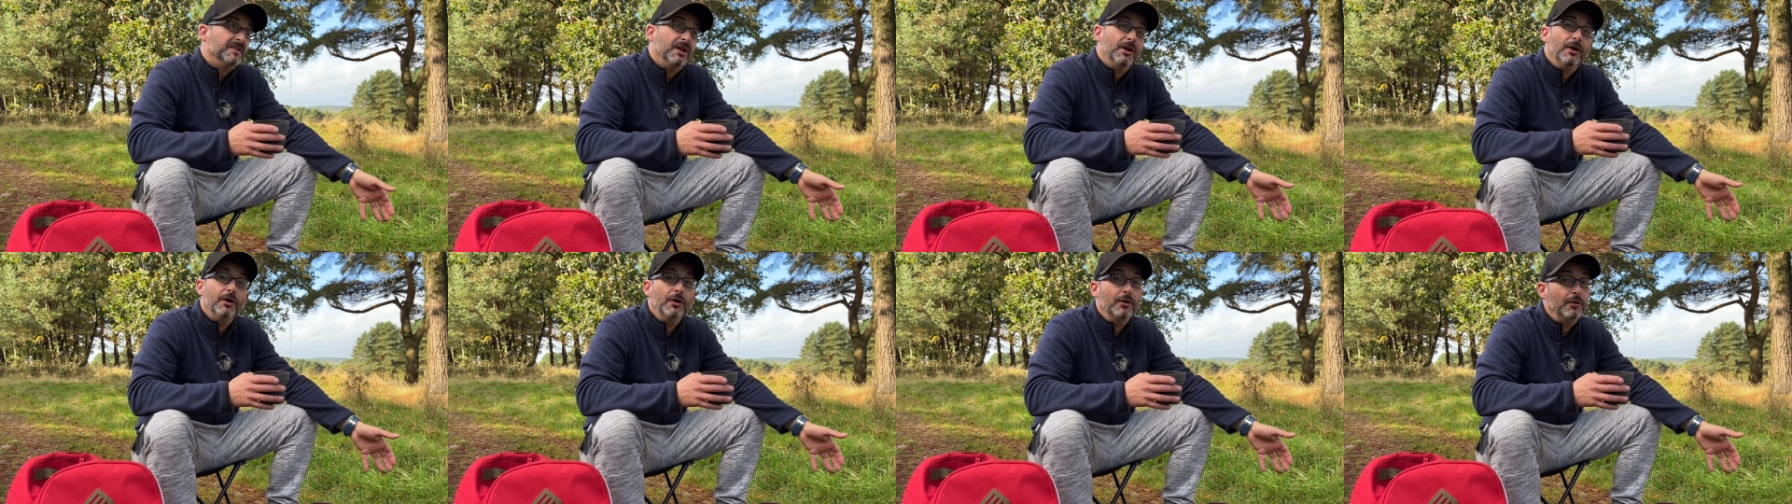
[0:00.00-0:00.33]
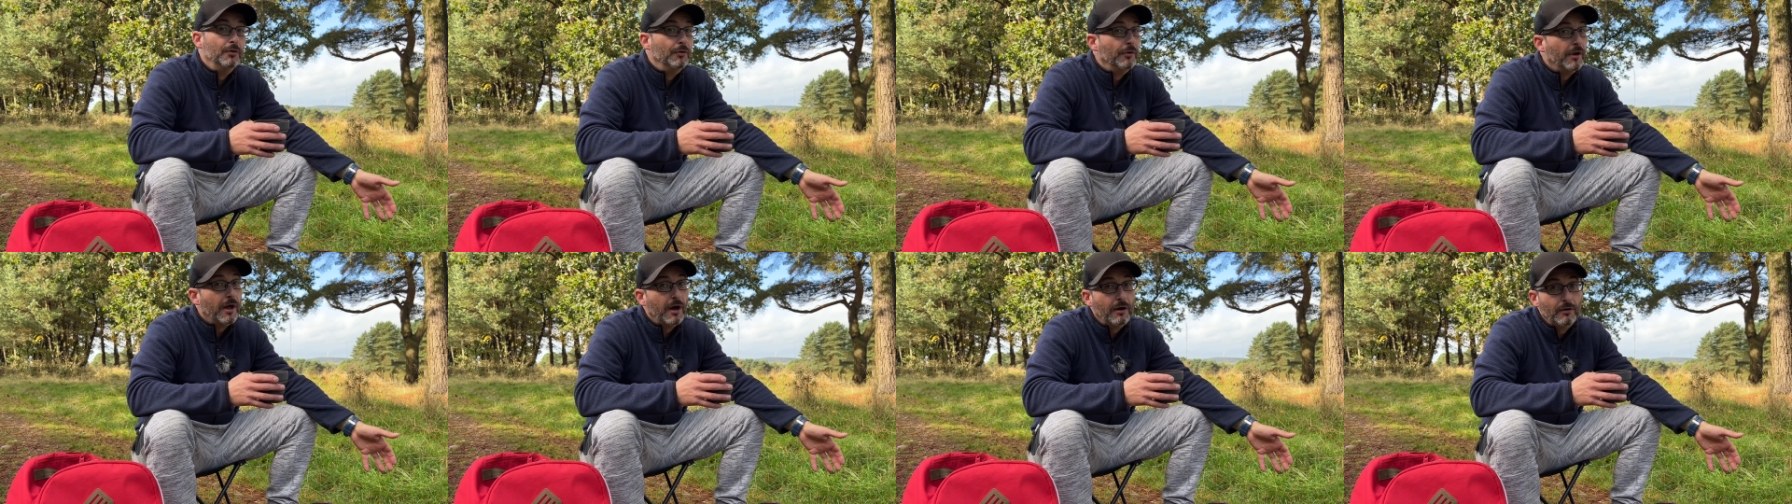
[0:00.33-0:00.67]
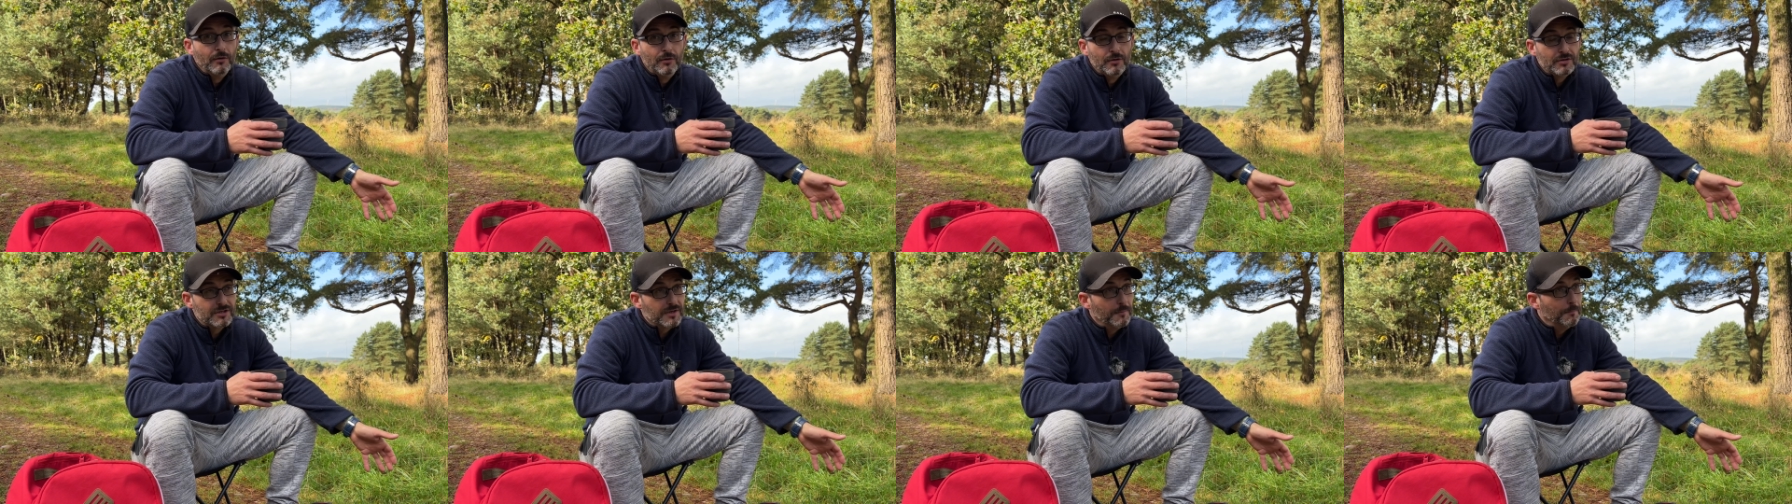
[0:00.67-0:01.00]
who
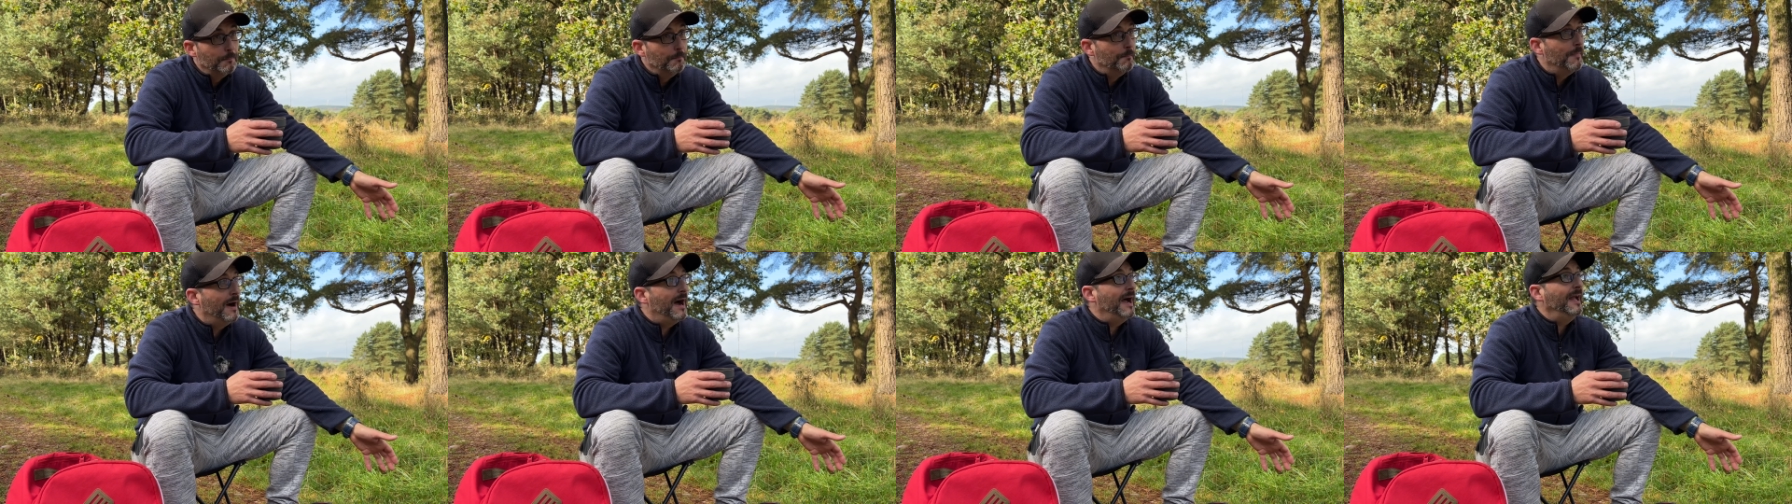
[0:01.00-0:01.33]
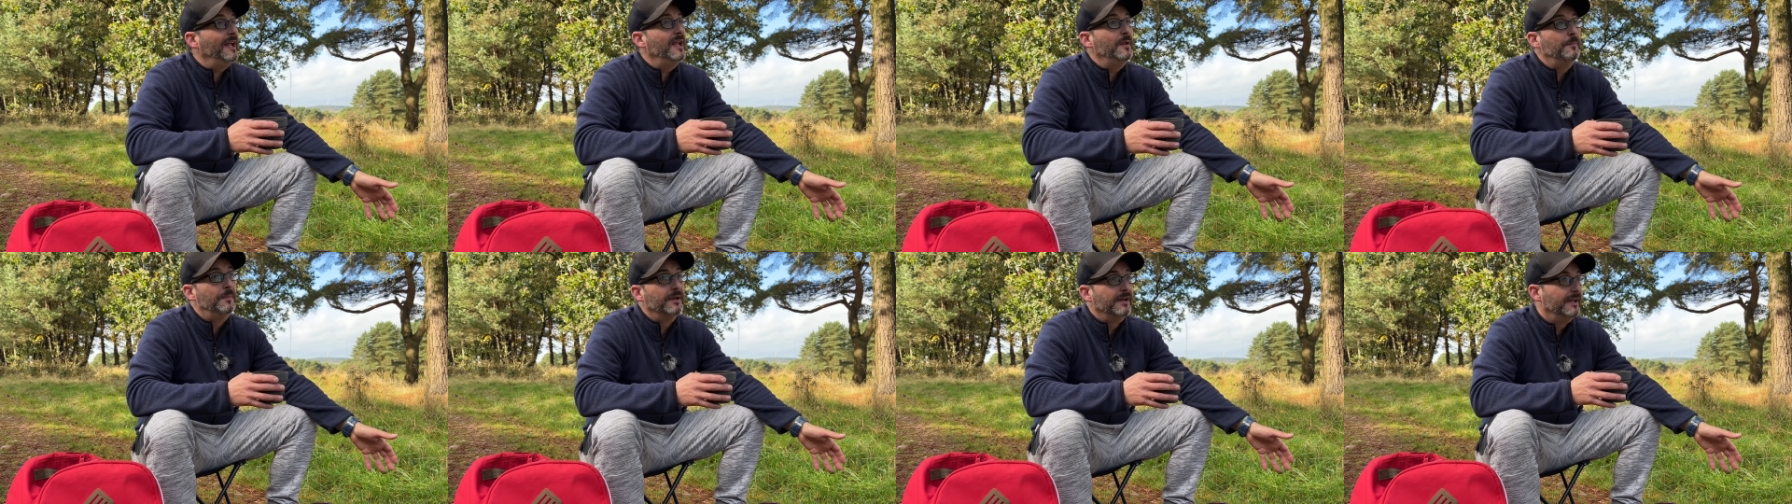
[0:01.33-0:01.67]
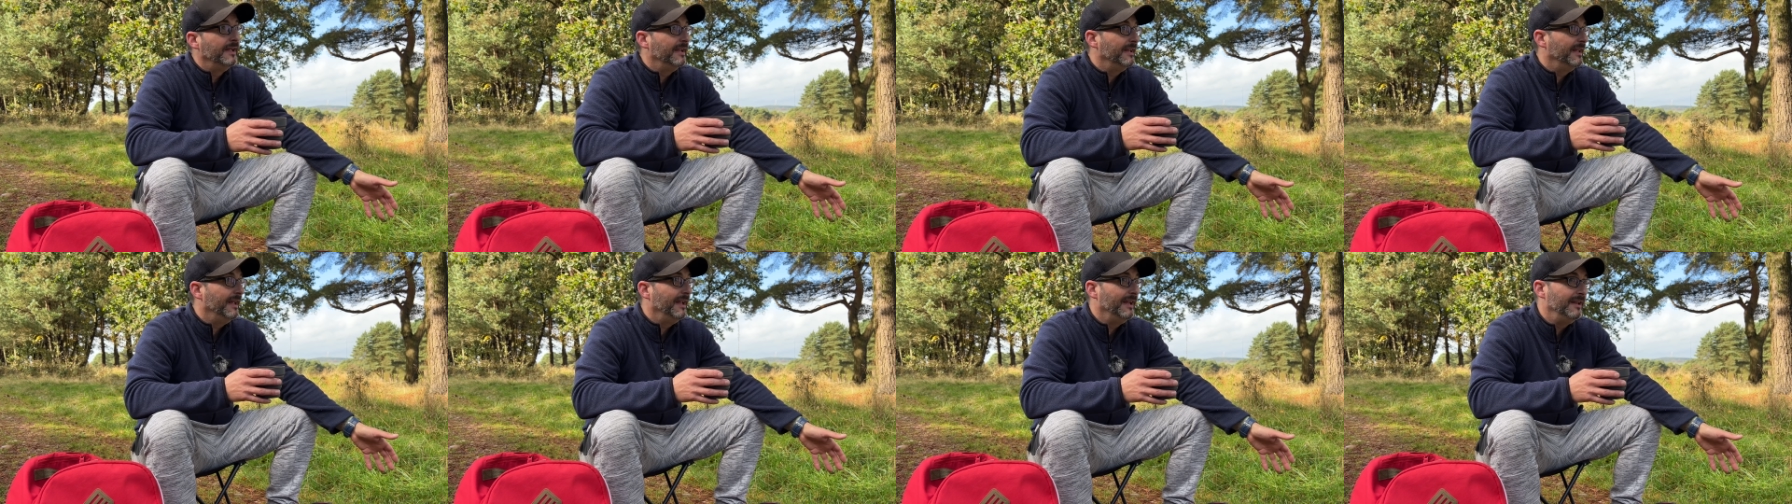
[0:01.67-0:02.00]
knows,
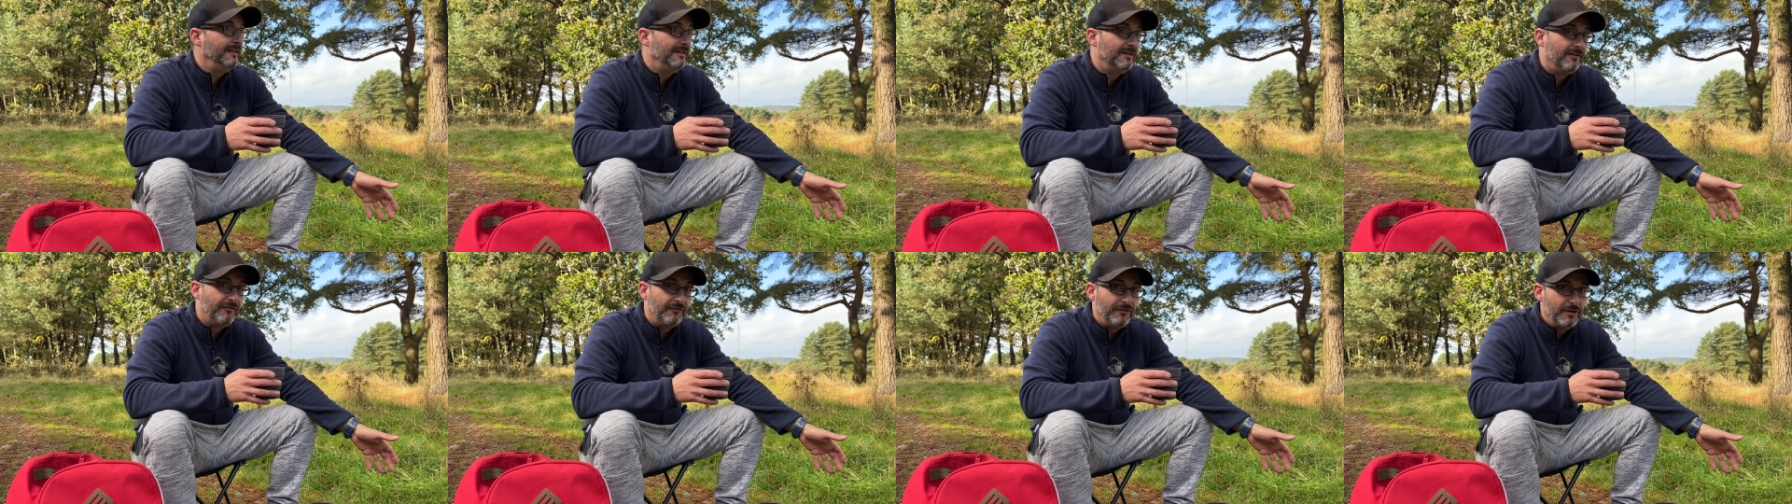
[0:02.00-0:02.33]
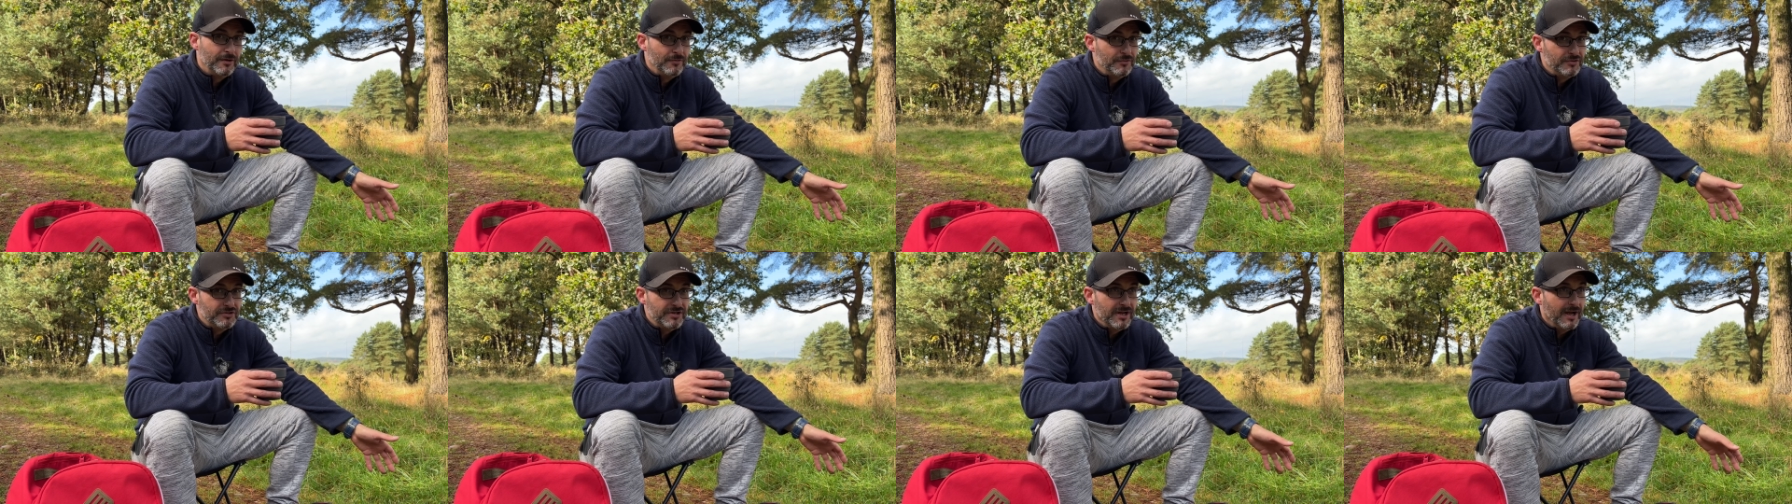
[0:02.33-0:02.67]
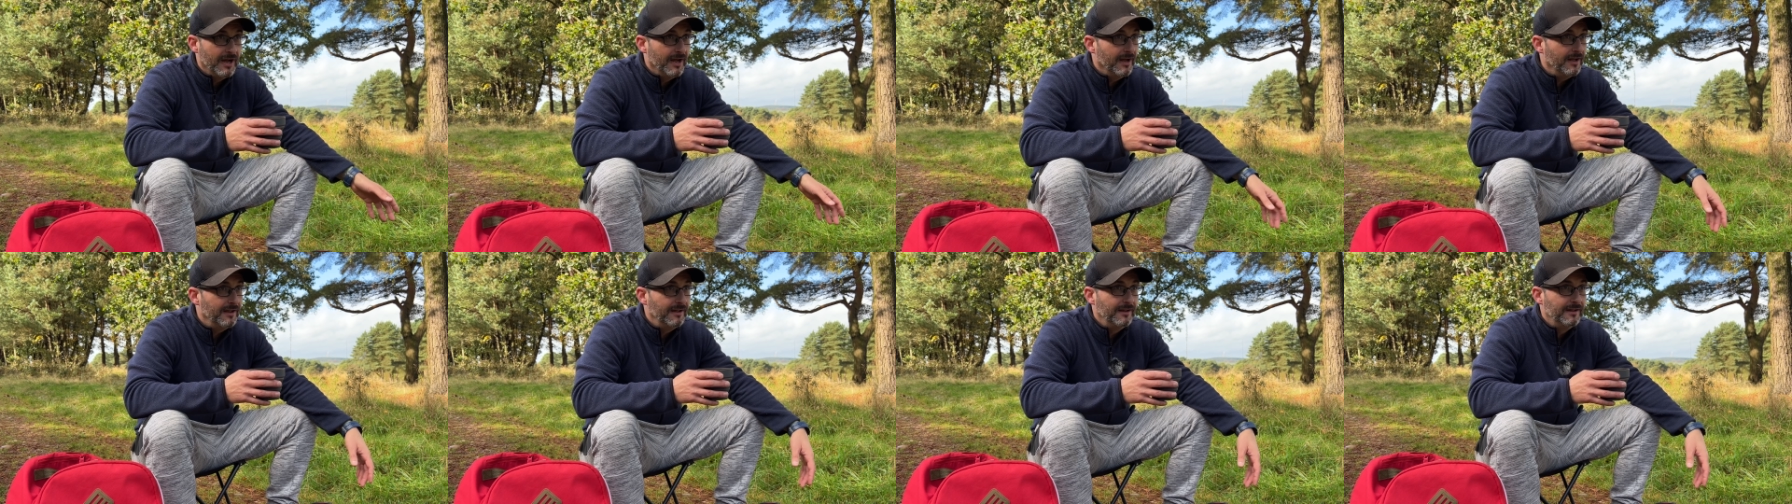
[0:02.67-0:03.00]
maybe in the
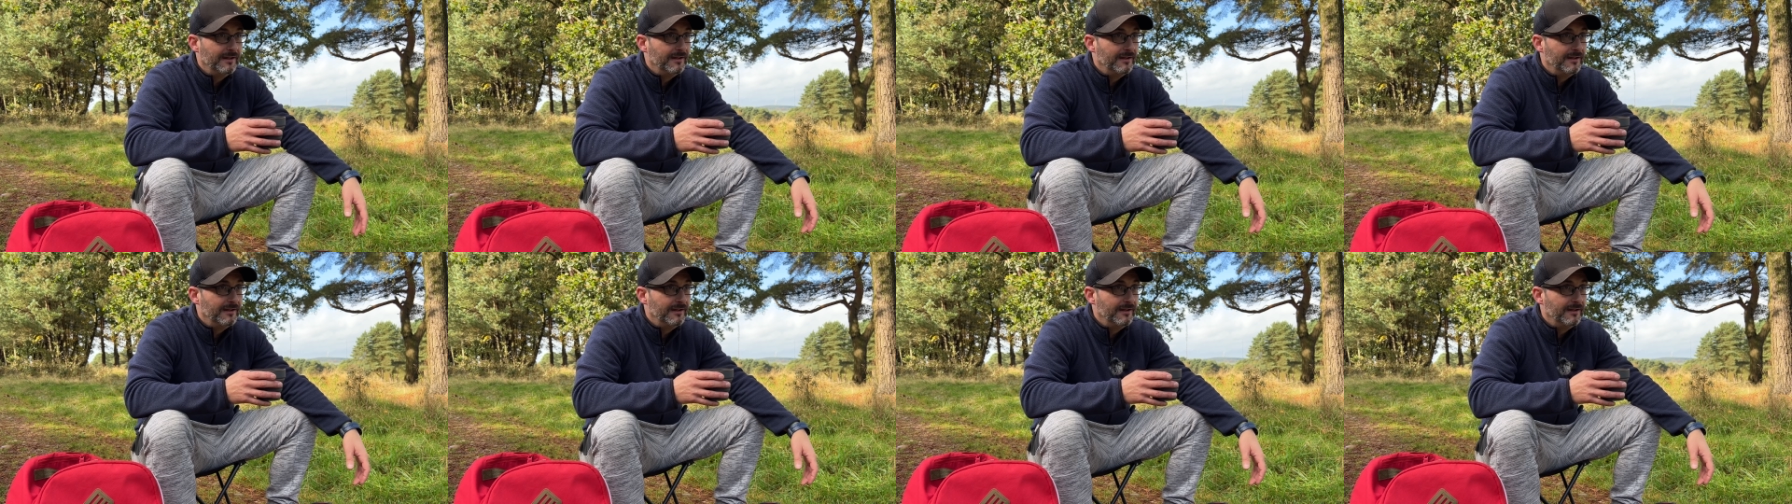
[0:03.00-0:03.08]
future,